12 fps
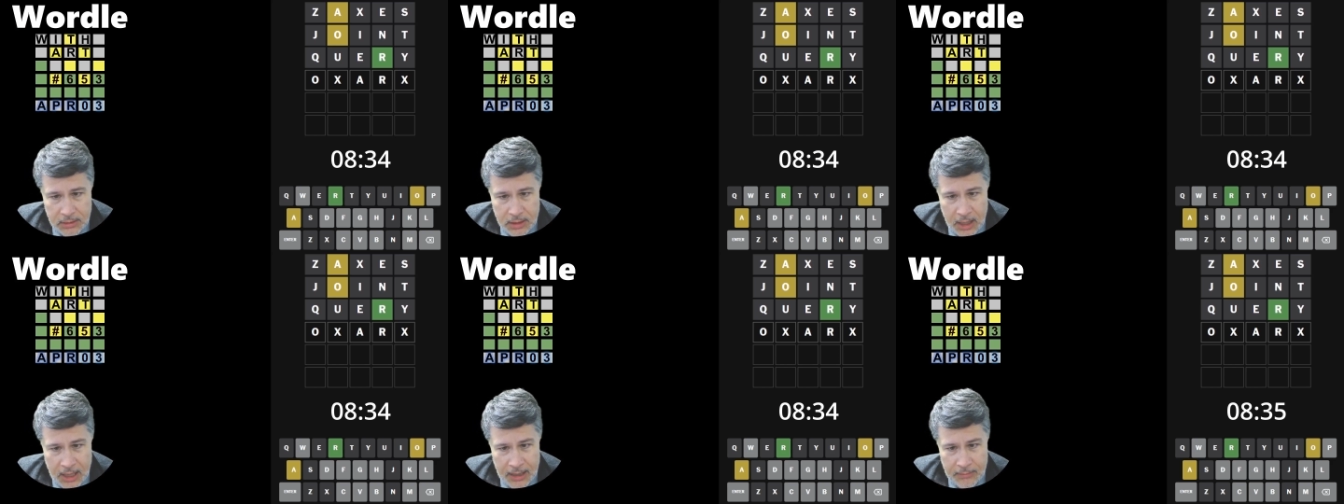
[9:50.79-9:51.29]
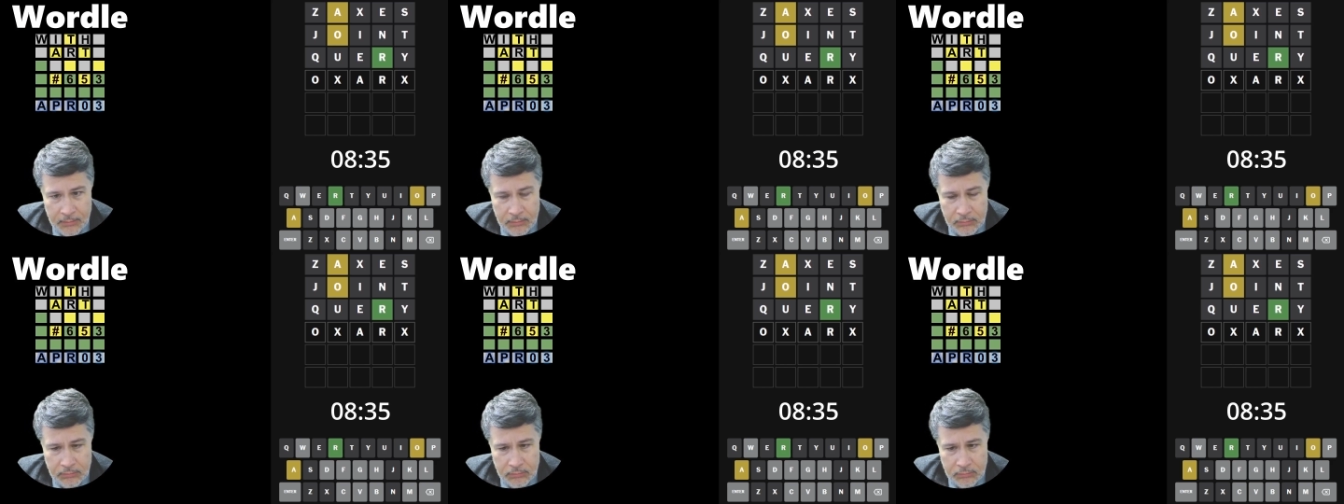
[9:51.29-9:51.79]

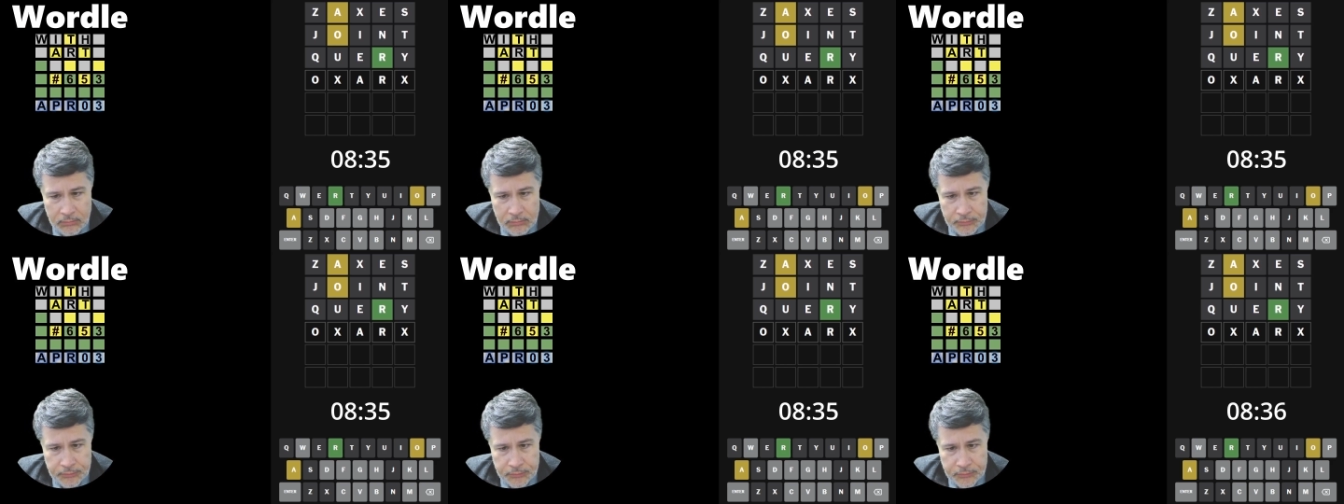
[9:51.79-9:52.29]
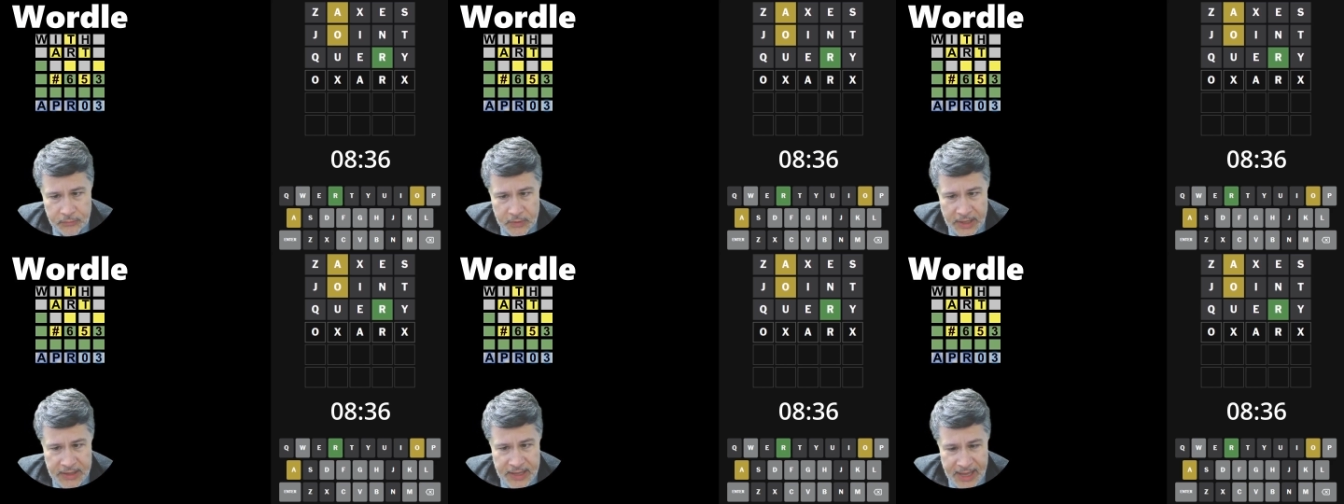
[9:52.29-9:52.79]
in
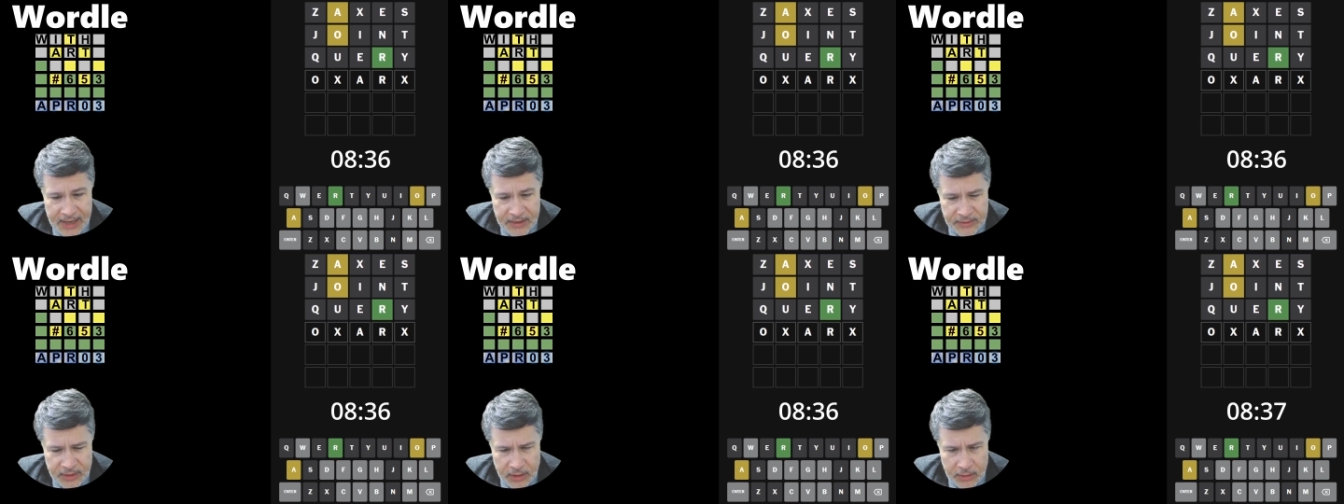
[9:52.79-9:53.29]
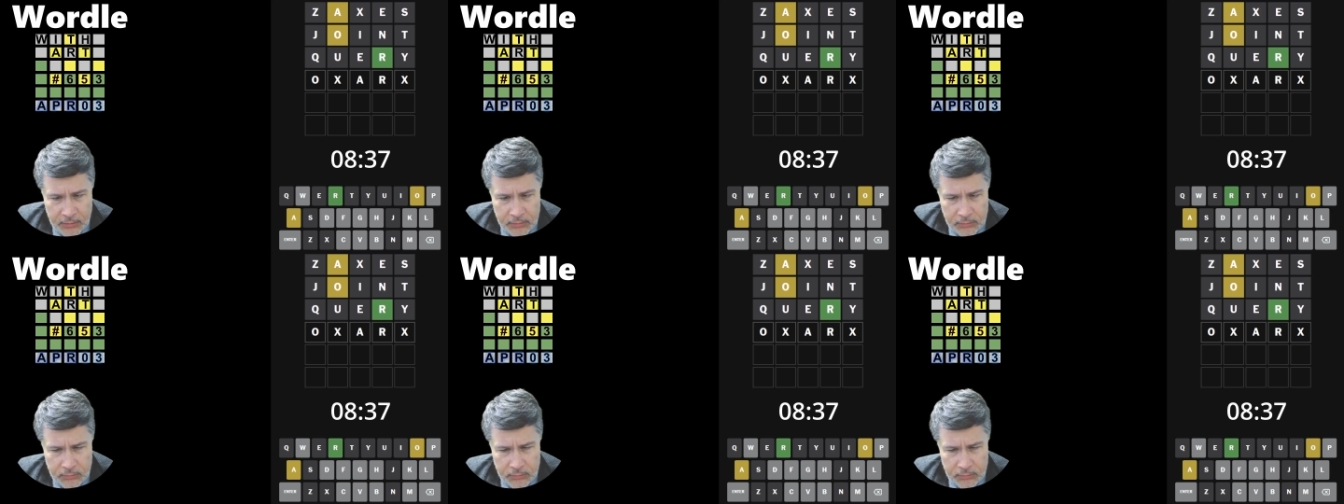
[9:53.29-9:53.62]
the A or the O.